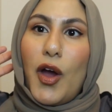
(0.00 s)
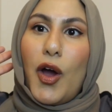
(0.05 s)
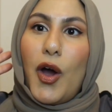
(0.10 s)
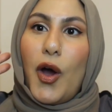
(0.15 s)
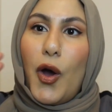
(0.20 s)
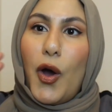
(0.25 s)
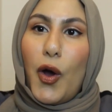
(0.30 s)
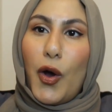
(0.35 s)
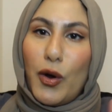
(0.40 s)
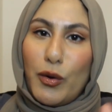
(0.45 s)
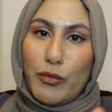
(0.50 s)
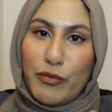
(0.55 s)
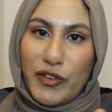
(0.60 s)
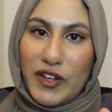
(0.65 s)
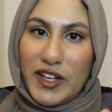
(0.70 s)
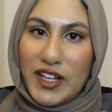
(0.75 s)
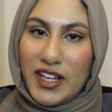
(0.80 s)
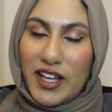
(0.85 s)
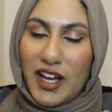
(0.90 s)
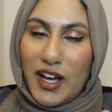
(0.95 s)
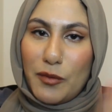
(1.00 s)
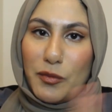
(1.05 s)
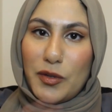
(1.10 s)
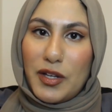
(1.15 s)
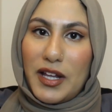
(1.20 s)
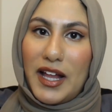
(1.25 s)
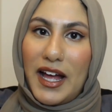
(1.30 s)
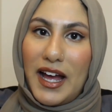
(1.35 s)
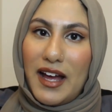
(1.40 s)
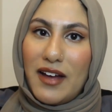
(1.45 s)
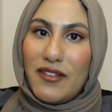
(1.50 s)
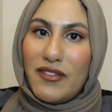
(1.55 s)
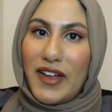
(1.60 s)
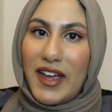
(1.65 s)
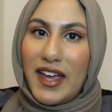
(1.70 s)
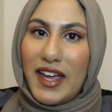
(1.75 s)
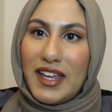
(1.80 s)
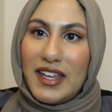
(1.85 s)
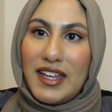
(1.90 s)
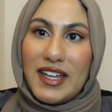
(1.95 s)
Hopefully I will have
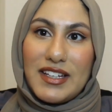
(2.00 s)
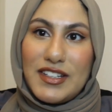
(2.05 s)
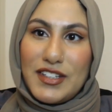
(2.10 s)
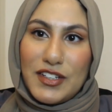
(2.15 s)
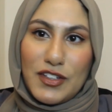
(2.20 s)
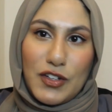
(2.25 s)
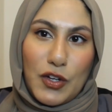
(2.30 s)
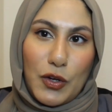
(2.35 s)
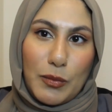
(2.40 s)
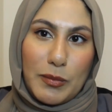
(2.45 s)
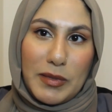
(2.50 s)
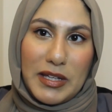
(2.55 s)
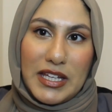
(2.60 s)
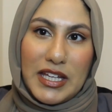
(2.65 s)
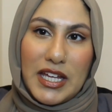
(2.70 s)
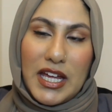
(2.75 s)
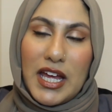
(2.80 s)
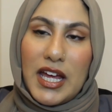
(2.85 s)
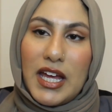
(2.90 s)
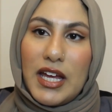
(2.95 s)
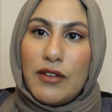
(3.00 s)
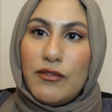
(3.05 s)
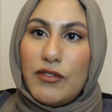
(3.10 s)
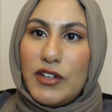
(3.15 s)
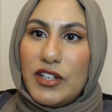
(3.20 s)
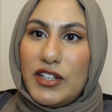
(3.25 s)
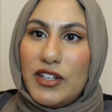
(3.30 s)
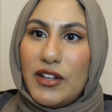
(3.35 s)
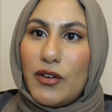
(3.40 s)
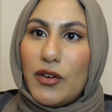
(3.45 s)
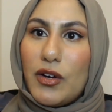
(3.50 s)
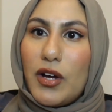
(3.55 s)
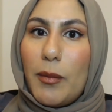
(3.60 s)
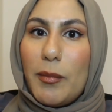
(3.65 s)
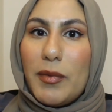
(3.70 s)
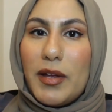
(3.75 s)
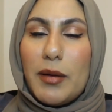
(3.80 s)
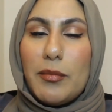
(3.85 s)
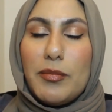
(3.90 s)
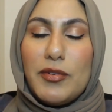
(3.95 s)
a get to know me video
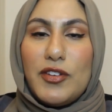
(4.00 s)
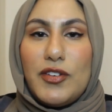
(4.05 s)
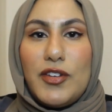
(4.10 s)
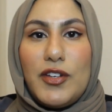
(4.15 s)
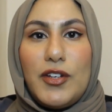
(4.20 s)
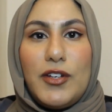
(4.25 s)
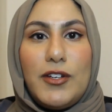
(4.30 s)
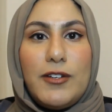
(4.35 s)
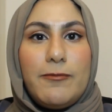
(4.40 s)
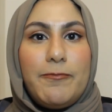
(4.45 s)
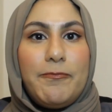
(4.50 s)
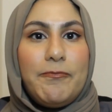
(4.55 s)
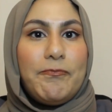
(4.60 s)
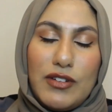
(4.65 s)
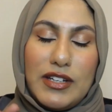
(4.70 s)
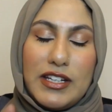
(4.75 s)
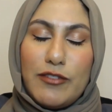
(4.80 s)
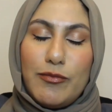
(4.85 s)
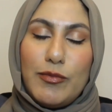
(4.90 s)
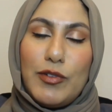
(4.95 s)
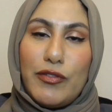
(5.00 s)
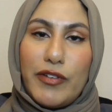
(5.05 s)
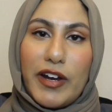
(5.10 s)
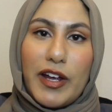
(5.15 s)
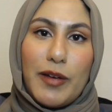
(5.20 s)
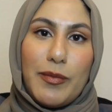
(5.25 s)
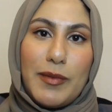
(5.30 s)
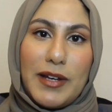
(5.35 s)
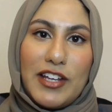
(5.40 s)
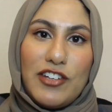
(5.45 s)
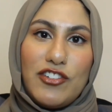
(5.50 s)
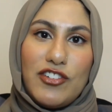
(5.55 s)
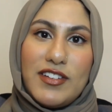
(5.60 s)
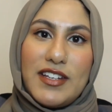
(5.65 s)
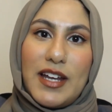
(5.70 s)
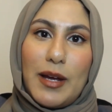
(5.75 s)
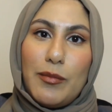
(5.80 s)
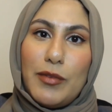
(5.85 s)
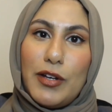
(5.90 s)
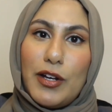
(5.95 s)
coming up soon. Leave me your recommendations
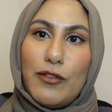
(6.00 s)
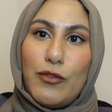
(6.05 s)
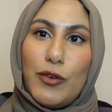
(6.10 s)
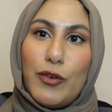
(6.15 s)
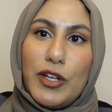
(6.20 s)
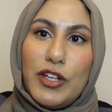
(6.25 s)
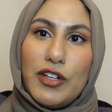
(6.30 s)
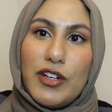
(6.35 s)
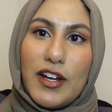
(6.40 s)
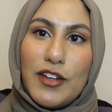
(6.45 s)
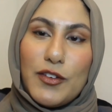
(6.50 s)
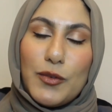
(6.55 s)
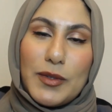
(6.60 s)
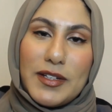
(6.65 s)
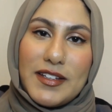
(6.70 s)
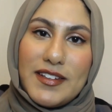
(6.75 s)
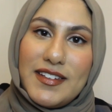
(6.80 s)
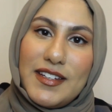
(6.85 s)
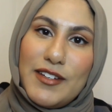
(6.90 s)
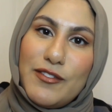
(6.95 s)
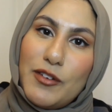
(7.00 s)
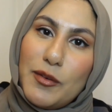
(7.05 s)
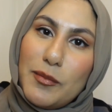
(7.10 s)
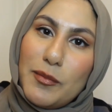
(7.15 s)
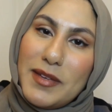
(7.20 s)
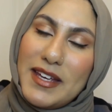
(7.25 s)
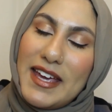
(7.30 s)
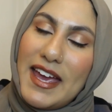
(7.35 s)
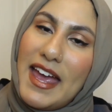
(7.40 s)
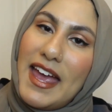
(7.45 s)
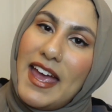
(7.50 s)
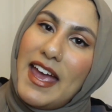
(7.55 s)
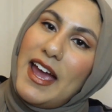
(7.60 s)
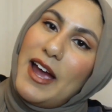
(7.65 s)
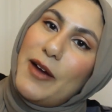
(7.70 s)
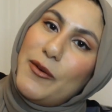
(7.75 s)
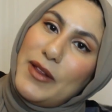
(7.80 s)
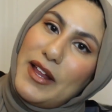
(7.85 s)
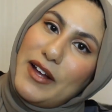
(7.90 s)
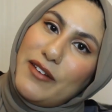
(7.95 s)
down below what you guys want to see from me, and
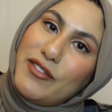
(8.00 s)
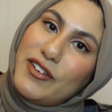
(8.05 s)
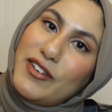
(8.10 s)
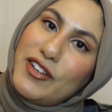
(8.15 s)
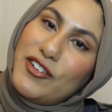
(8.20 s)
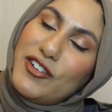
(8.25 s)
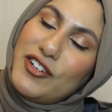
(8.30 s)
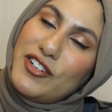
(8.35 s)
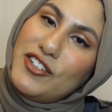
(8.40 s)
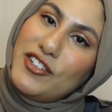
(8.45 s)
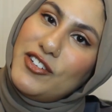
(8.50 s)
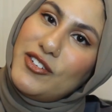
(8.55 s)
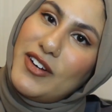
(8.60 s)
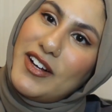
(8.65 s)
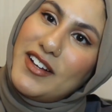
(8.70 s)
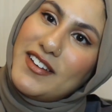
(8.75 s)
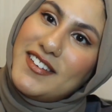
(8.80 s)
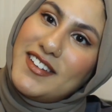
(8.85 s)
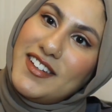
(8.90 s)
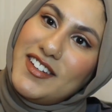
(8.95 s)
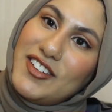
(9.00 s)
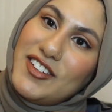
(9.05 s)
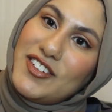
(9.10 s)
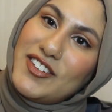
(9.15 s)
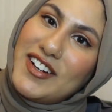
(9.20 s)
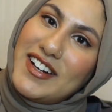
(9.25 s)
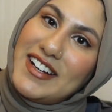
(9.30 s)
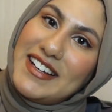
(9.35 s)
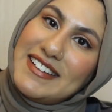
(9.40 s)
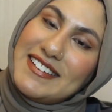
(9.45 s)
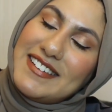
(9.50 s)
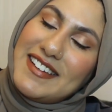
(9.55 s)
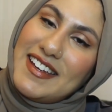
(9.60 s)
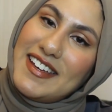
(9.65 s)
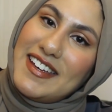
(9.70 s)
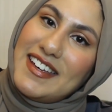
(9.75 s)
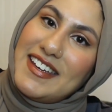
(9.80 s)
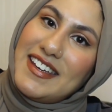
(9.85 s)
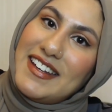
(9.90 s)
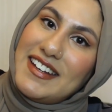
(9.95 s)
without further ado, I'll see you guys
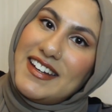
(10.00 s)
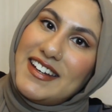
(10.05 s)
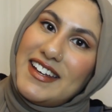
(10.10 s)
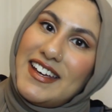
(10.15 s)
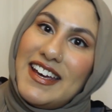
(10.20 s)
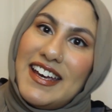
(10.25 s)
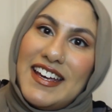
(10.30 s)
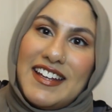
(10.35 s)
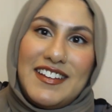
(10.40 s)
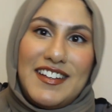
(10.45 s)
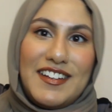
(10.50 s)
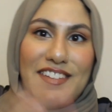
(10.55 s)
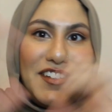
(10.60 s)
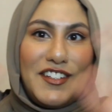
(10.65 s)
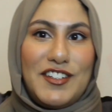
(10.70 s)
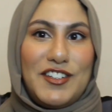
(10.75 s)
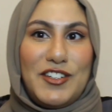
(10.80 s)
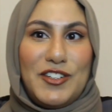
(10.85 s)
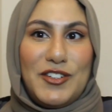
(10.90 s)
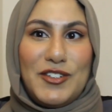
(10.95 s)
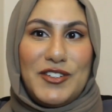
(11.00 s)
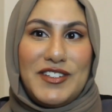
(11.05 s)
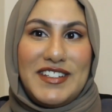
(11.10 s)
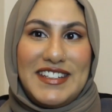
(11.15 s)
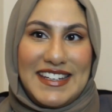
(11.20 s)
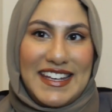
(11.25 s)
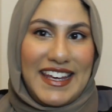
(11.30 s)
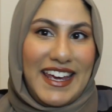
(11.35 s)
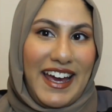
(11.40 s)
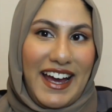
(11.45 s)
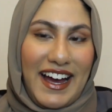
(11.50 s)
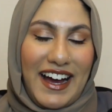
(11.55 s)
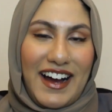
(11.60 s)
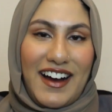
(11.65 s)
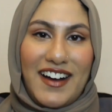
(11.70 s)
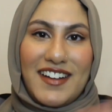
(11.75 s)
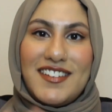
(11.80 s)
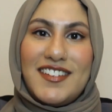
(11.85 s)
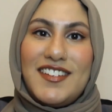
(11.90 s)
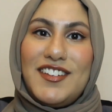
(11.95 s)
in this new year.
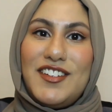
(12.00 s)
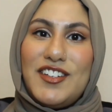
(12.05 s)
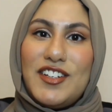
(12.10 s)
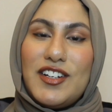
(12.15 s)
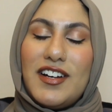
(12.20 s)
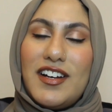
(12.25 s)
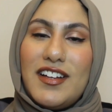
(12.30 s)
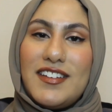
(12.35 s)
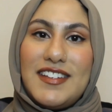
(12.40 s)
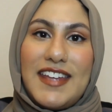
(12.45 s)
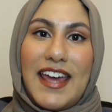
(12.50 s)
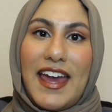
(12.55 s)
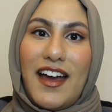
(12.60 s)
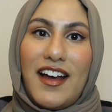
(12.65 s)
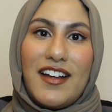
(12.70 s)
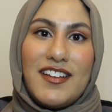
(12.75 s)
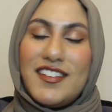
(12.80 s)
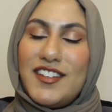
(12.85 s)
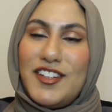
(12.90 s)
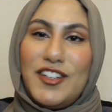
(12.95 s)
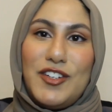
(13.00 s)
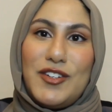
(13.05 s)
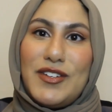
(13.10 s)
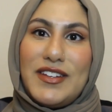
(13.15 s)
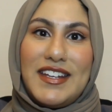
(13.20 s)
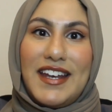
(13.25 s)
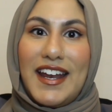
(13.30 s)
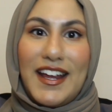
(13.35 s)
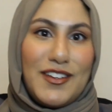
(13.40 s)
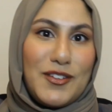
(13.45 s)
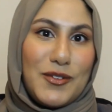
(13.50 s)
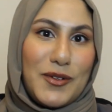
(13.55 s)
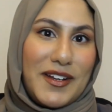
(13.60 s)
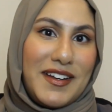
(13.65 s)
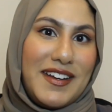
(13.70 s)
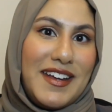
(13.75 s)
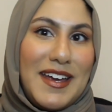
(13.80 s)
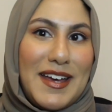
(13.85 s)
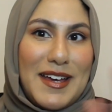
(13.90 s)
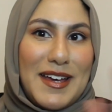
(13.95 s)
I'll see you in the next one.
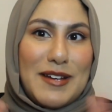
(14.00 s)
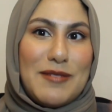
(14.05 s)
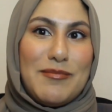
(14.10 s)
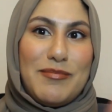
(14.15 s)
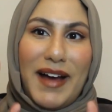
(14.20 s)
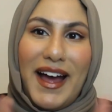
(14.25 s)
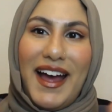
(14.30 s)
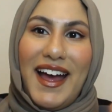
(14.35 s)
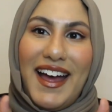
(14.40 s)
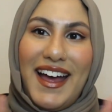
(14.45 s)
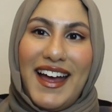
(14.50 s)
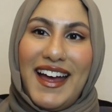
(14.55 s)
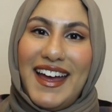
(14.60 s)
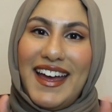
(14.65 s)
Bye.